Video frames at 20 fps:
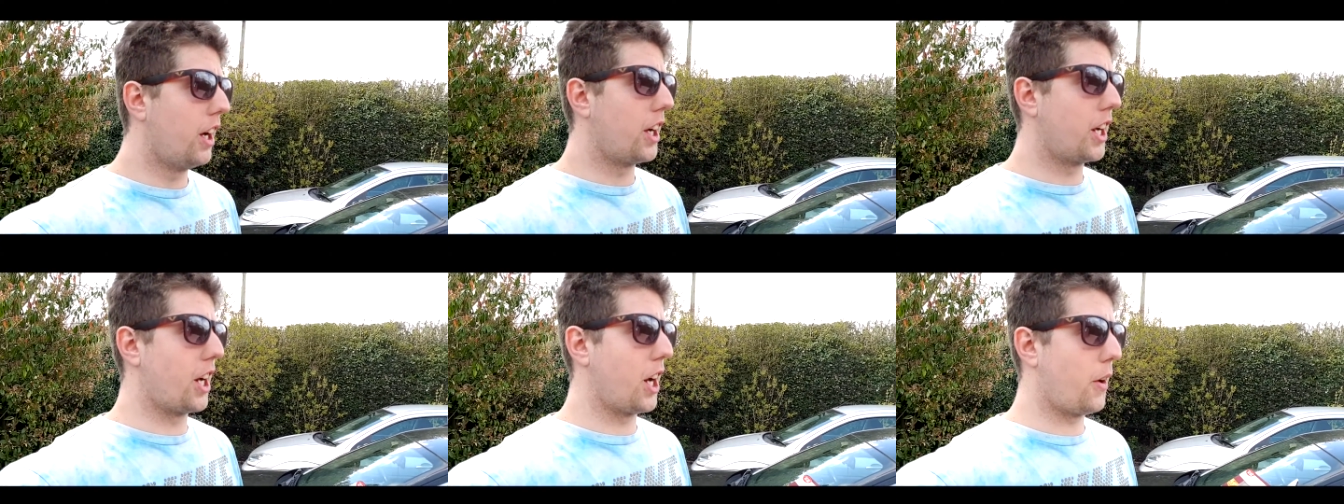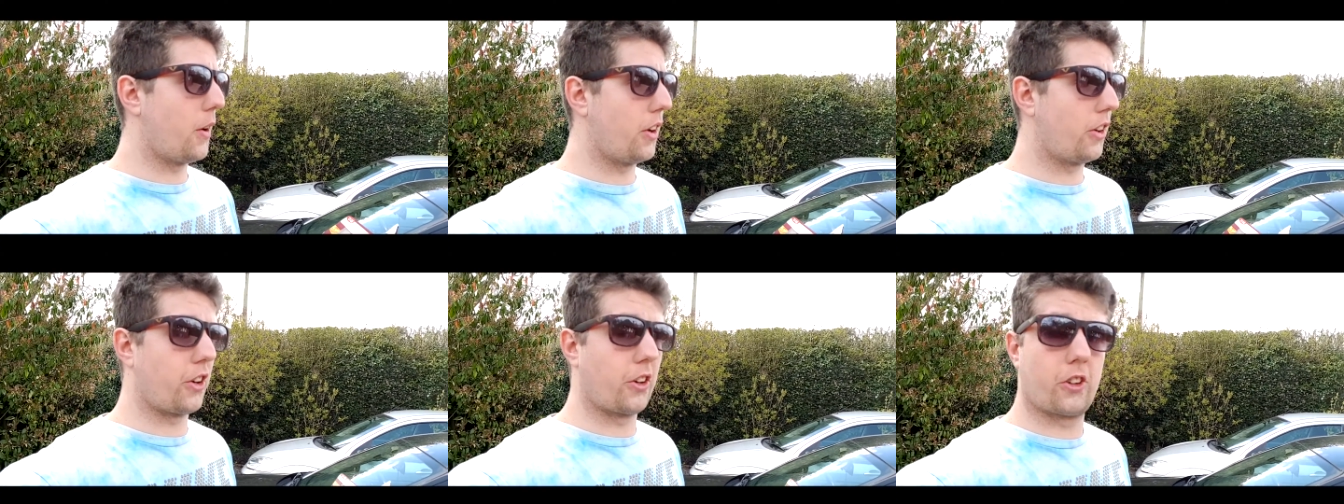you know,
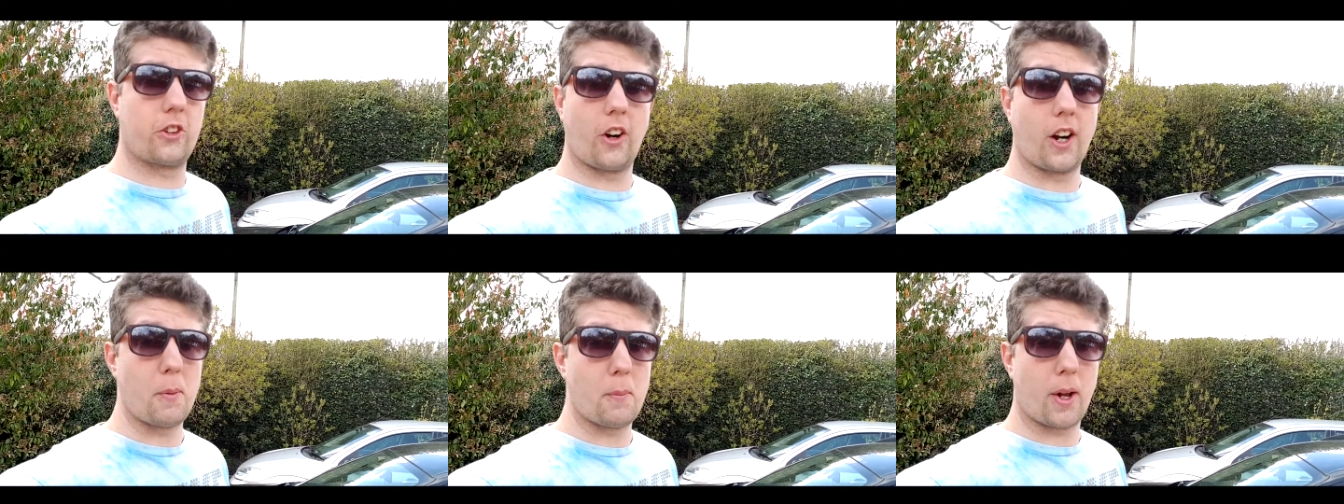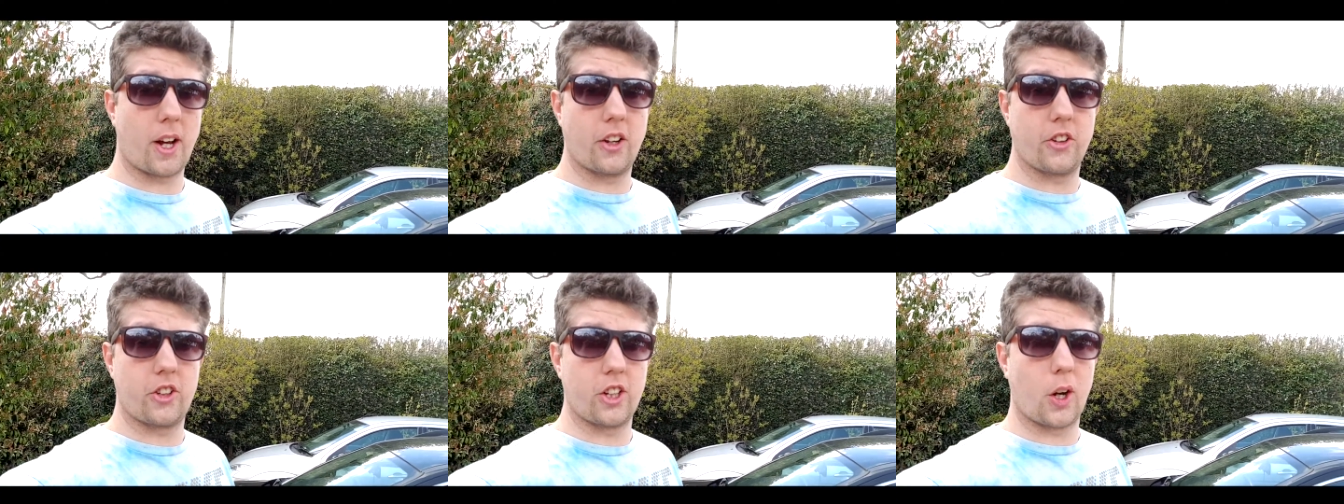it's a great
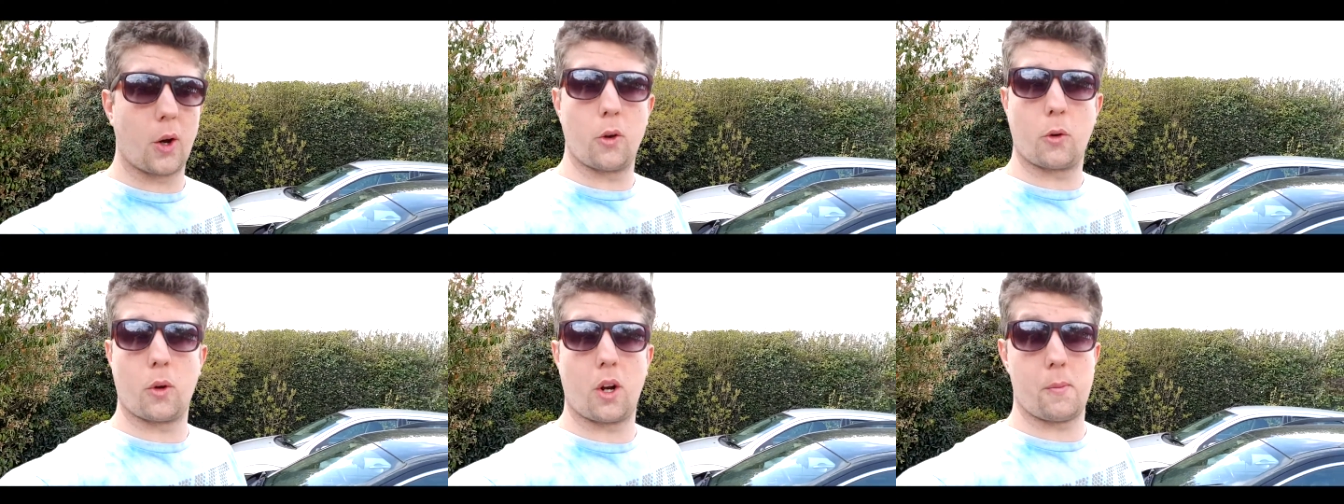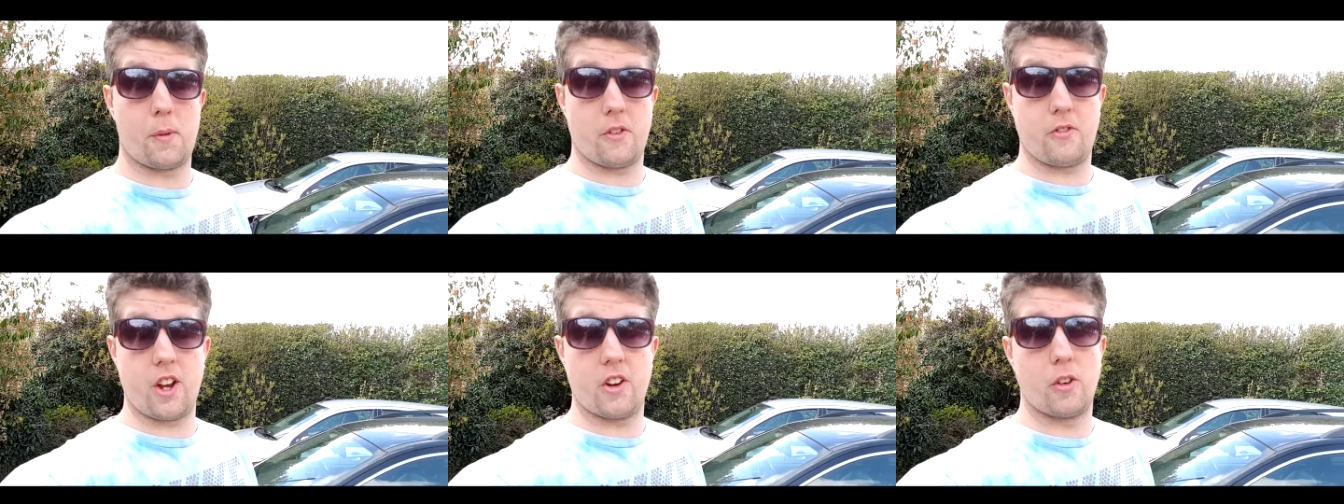place to go. It's one
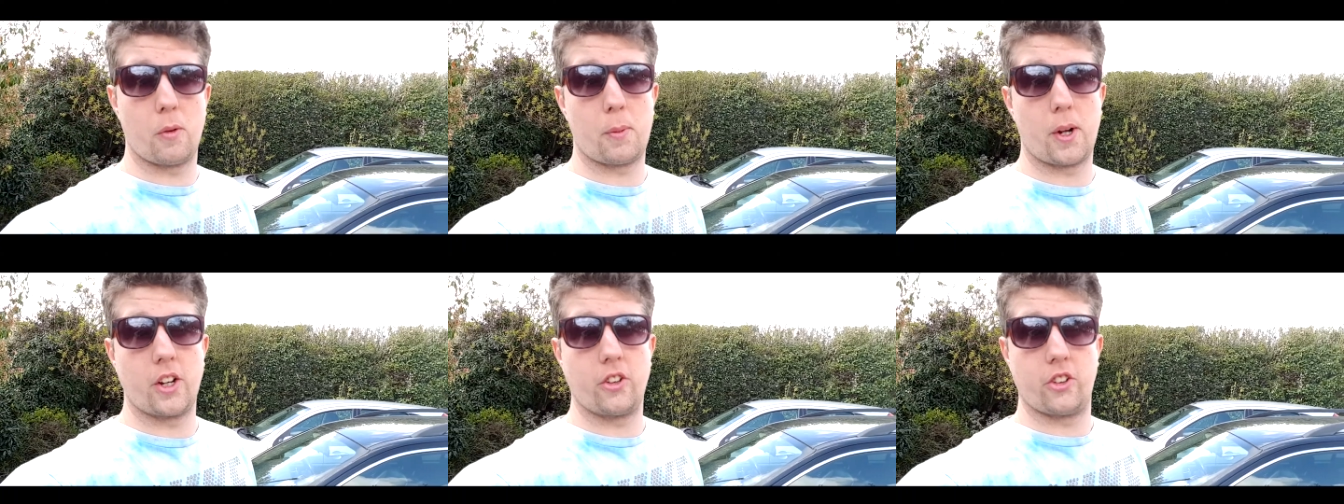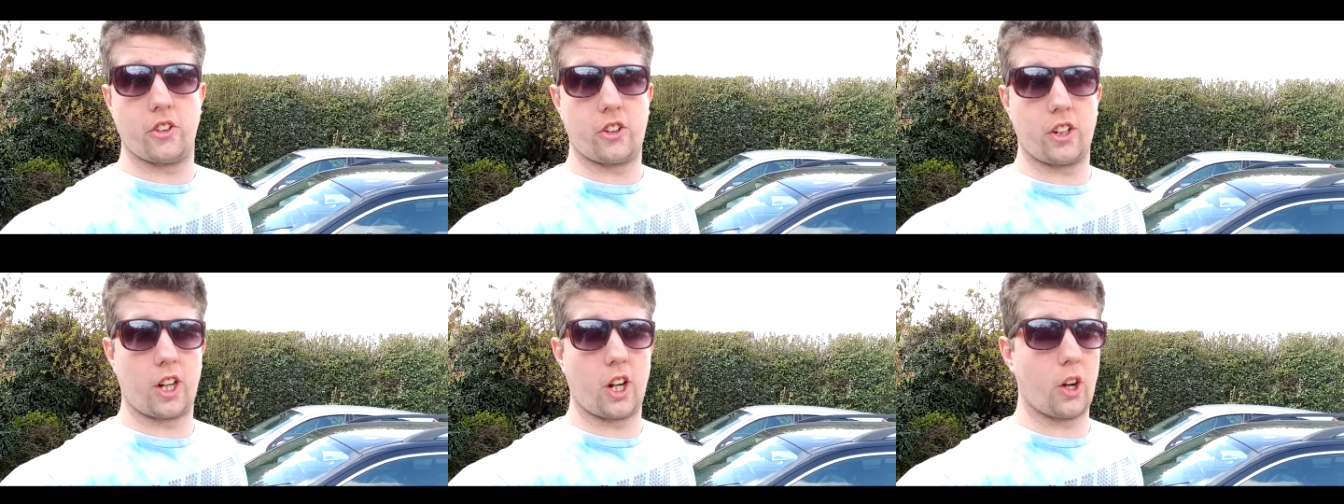of my favourite
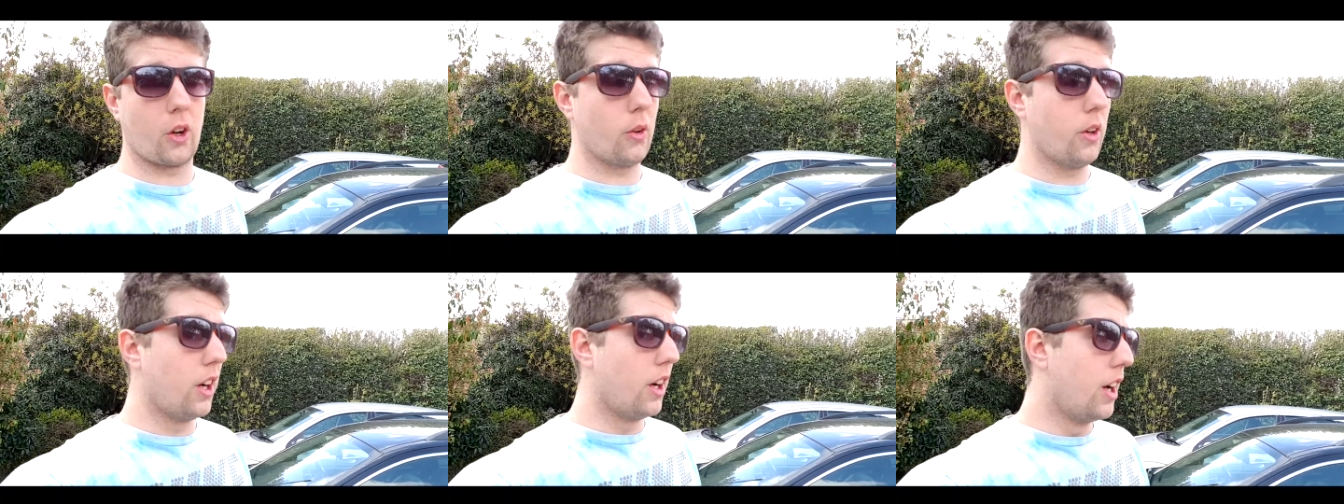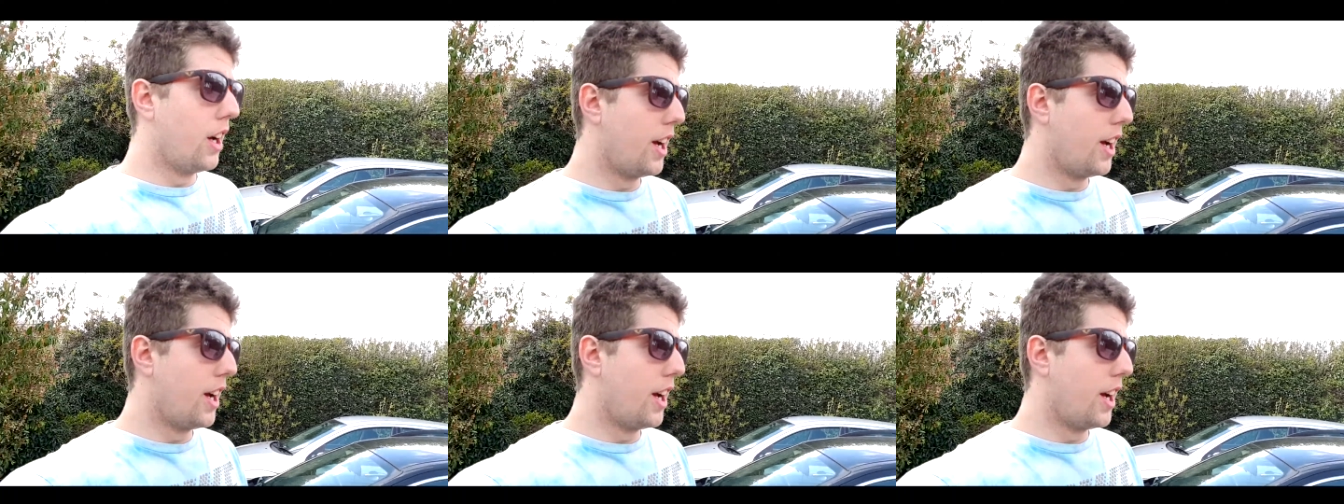places to go.